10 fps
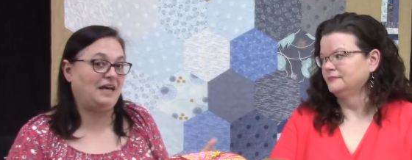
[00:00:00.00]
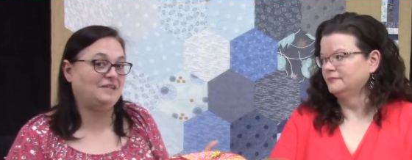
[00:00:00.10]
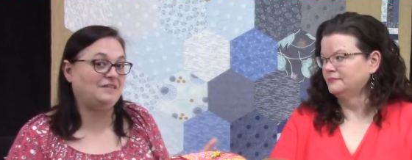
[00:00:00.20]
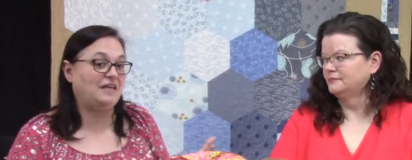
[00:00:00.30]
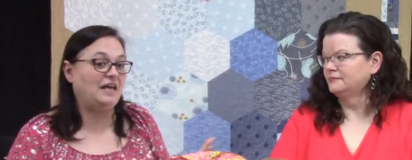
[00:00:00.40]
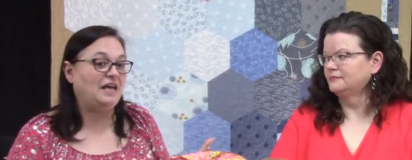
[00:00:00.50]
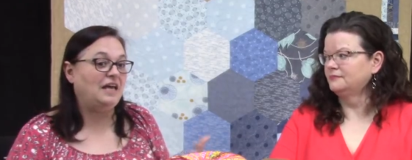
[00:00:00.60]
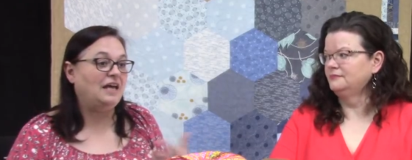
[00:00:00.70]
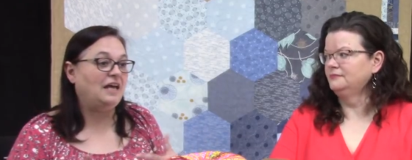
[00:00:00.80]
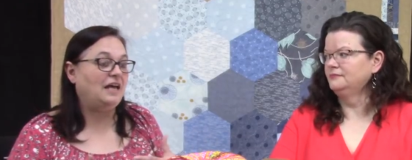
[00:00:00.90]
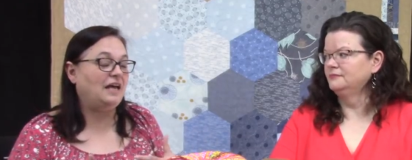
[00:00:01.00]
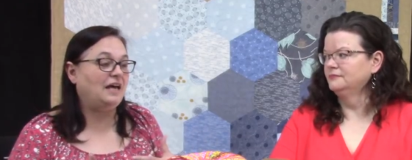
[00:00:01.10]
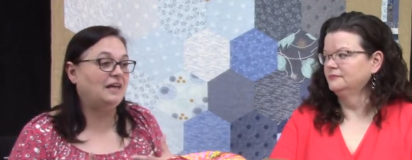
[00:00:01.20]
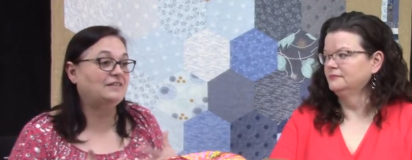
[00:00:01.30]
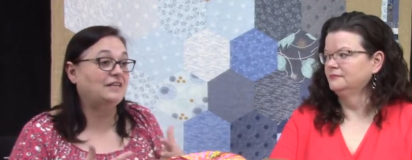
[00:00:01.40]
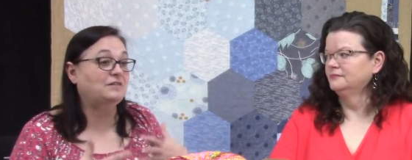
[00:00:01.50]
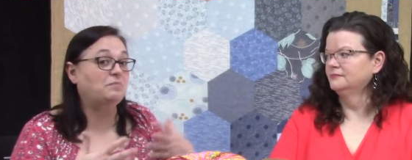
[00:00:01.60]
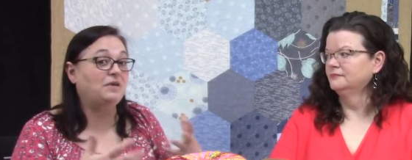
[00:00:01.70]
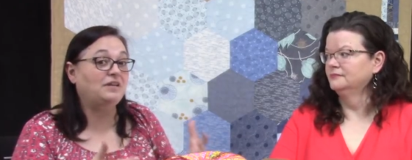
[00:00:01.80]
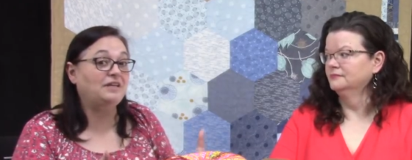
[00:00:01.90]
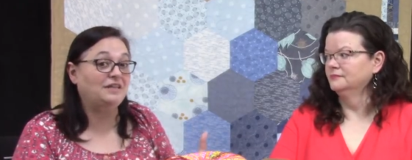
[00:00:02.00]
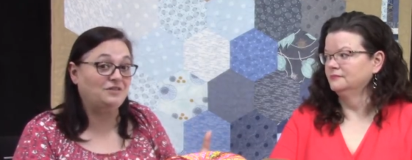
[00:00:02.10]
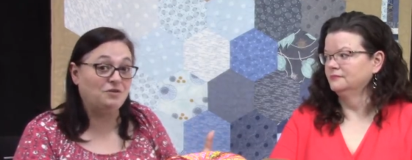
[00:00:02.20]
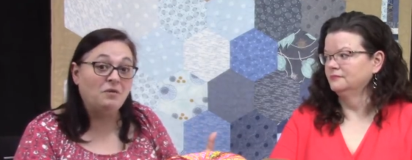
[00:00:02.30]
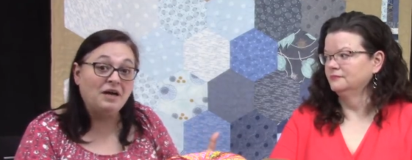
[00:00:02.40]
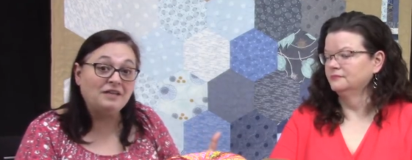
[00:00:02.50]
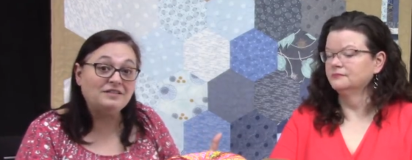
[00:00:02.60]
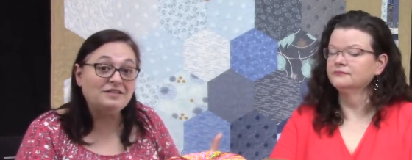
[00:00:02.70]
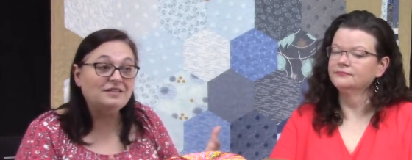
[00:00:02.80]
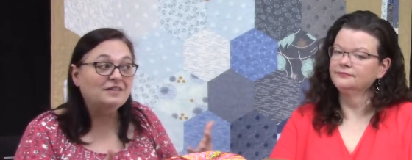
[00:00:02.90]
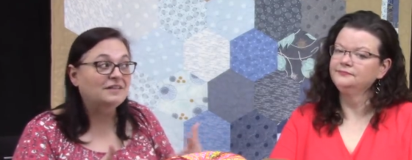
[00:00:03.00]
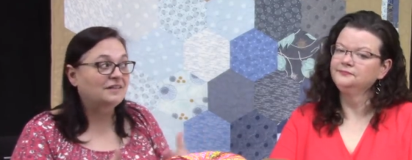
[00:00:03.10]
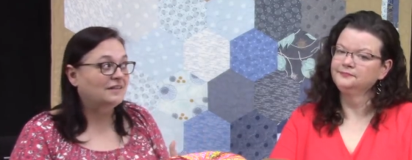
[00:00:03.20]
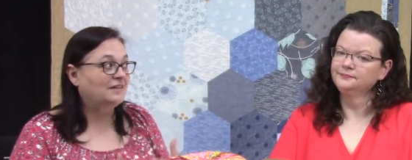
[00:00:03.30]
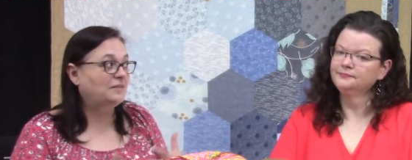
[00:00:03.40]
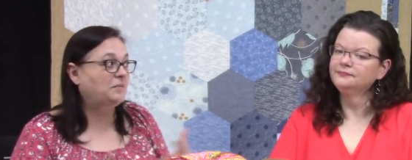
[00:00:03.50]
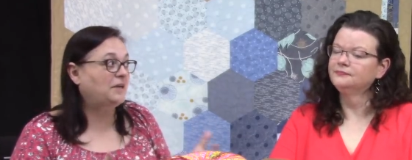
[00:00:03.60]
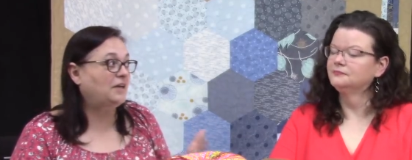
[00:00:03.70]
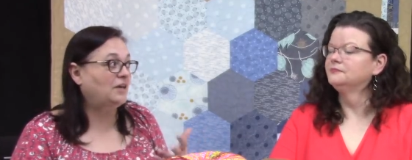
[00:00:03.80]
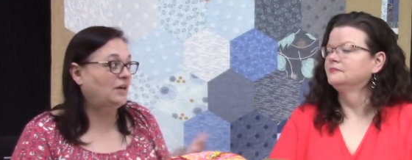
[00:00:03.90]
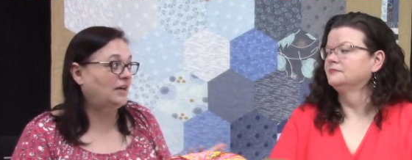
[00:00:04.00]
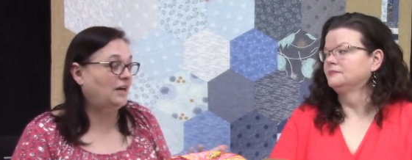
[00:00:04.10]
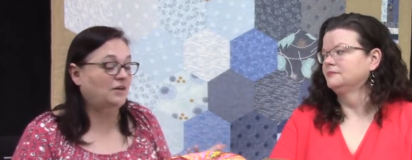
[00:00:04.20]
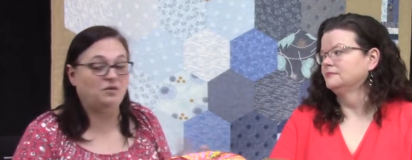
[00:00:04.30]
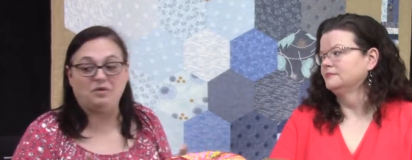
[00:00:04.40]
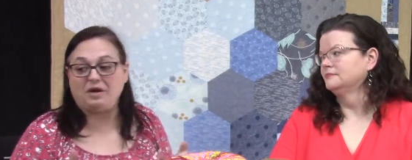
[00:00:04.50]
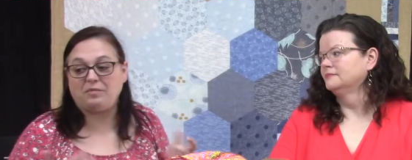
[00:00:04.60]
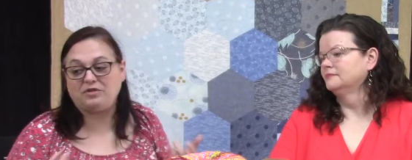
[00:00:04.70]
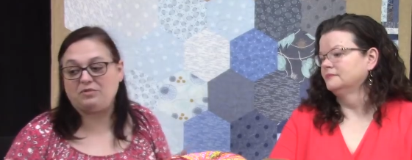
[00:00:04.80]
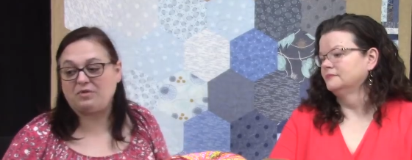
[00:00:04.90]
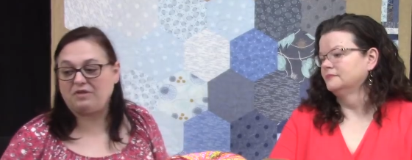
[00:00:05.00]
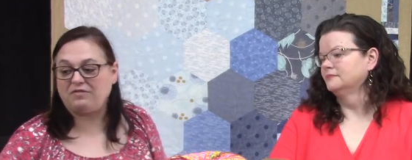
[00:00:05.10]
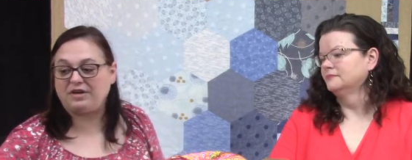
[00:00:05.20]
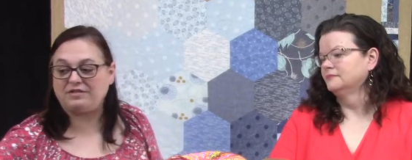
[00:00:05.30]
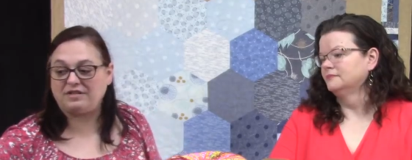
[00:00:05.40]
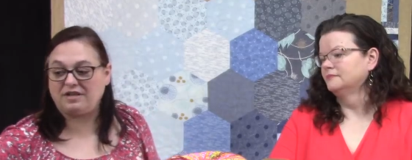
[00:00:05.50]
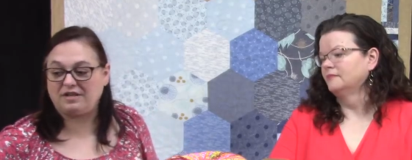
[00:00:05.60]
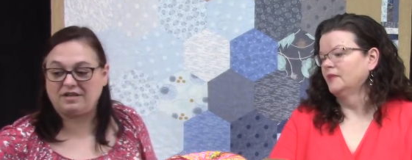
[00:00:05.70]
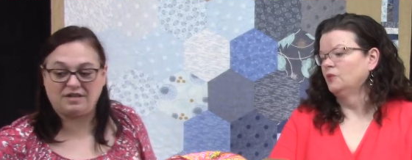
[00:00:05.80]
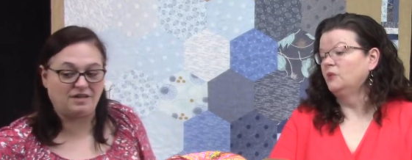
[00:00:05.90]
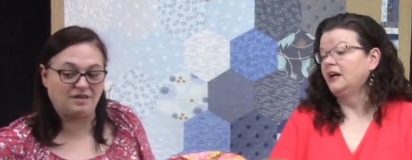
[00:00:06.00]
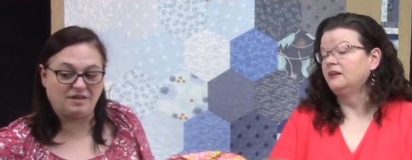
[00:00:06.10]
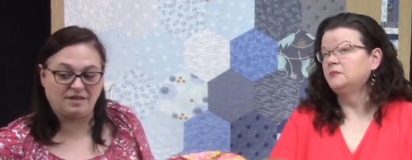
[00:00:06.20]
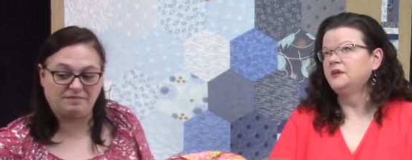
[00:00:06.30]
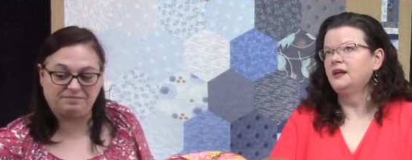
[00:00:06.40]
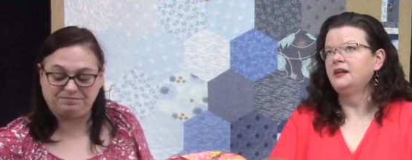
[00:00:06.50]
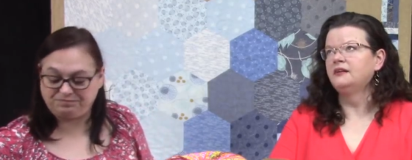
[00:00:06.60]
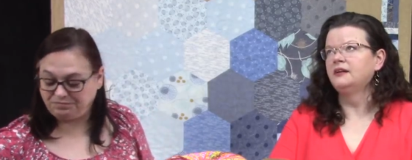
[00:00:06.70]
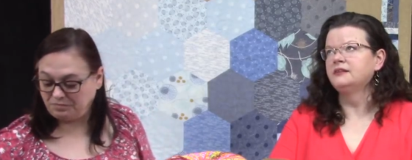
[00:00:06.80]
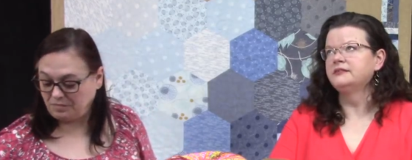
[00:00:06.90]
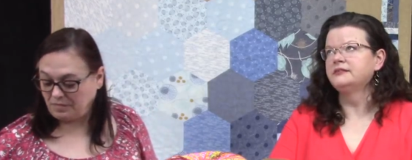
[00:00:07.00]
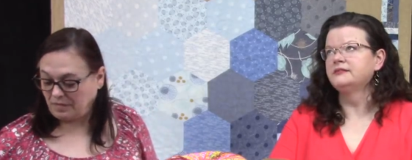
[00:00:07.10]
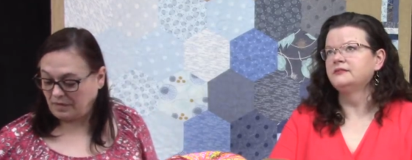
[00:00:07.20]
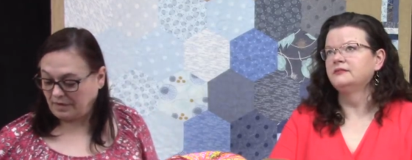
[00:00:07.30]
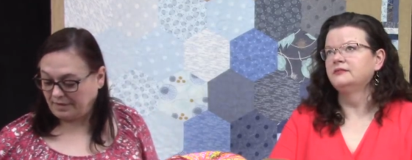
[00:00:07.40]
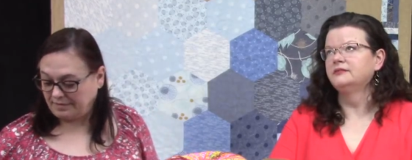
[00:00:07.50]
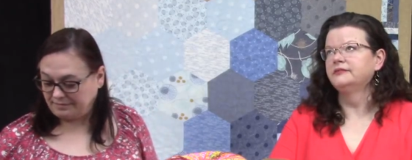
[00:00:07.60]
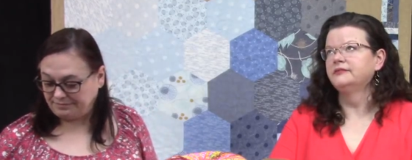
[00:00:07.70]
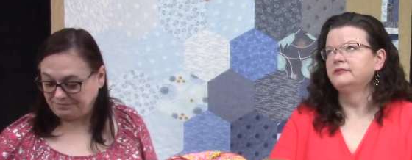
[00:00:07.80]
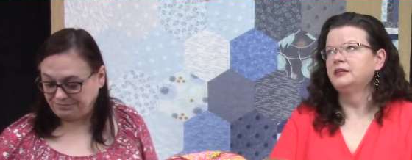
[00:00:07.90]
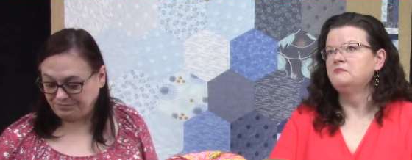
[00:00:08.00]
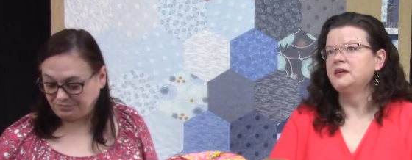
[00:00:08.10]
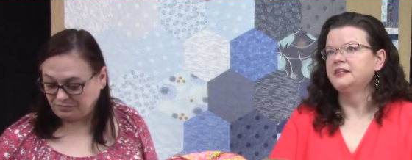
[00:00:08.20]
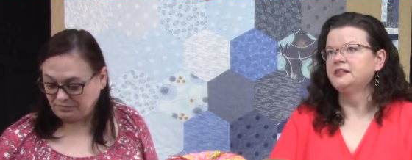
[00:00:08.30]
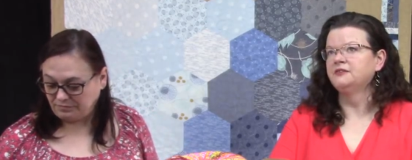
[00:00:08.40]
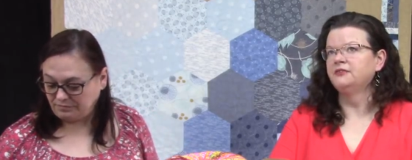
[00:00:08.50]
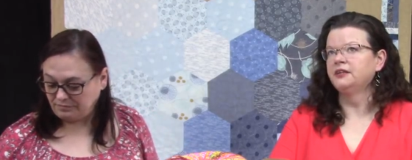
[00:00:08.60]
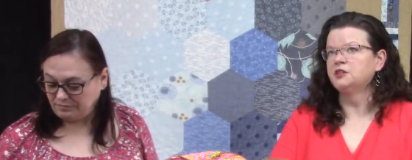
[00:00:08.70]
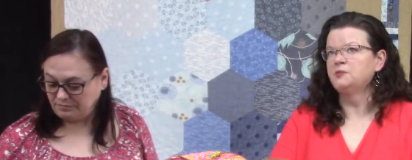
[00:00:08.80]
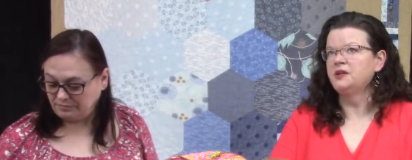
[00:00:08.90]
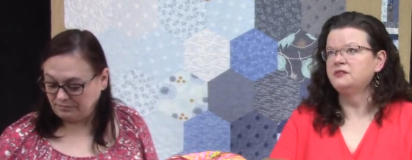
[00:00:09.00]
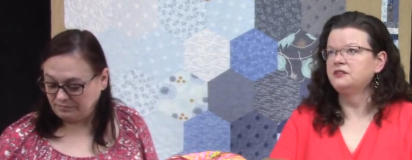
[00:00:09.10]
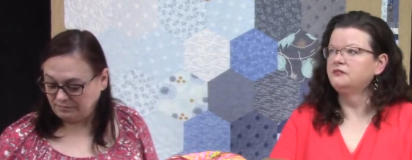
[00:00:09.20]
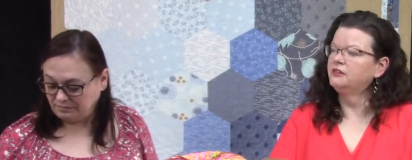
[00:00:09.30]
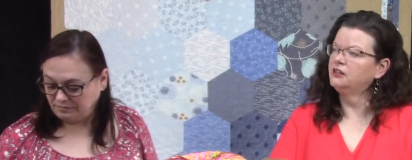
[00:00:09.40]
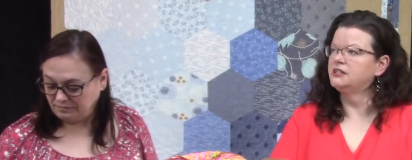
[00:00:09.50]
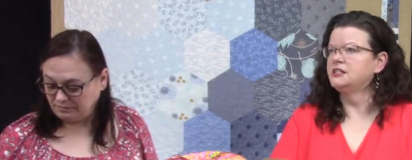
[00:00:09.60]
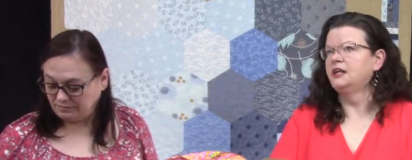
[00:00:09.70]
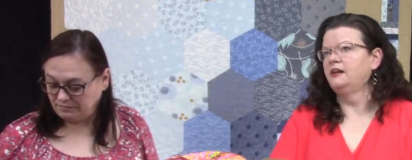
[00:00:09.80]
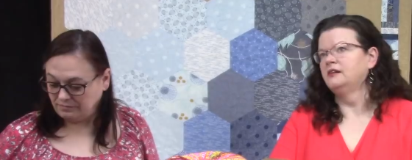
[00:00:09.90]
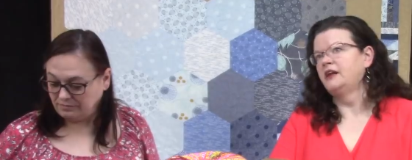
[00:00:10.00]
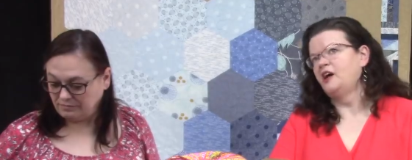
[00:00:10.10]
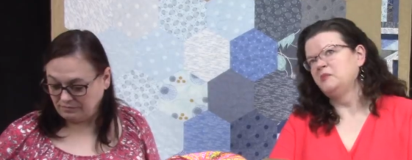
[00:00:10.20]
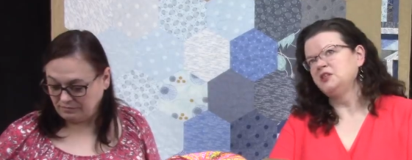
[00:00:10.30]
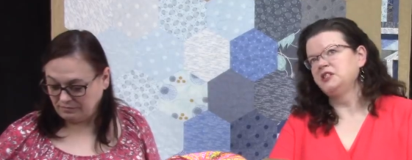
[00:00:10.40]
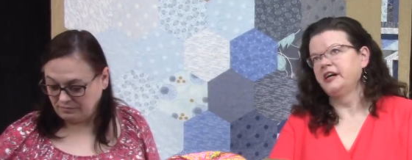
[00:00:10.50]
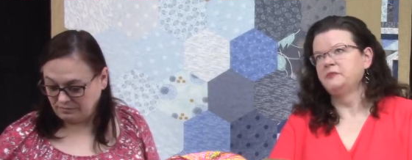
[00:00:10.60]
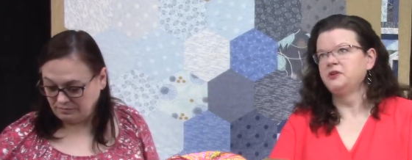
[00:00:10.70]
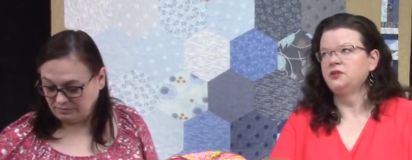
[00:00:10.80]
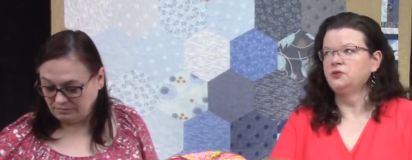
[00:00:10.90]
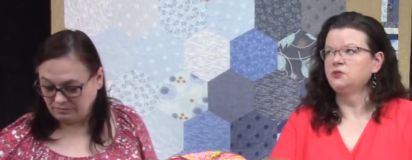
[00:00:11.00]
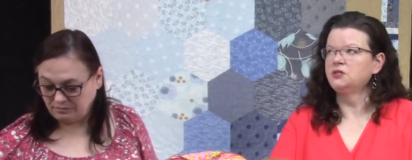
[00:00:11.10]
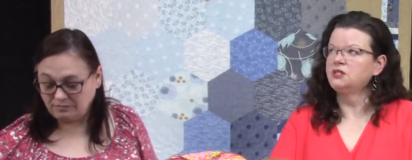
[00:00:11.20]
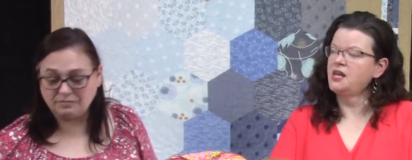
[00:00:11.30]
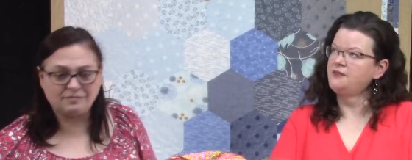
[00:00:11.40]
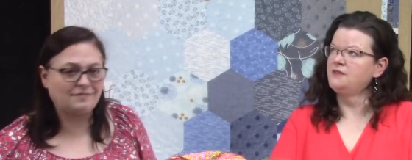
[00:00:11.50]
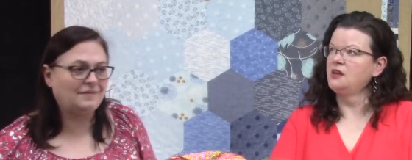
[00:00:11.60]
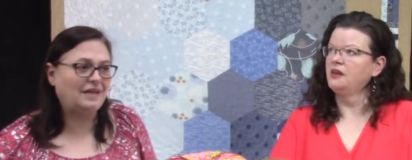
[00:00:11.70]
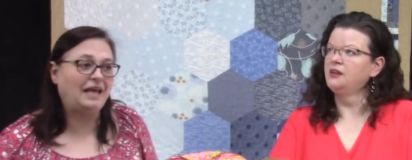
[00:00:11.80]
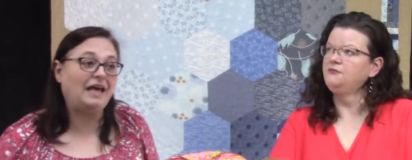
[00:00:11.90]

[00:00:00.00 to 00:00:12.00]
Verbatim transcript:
Speaker 1: has accessibility to it. Mm-hmm depending on how you how much you want to invest in it.
Speaker 2: well, and it's a mix of expense and real estate and how much time are you saving and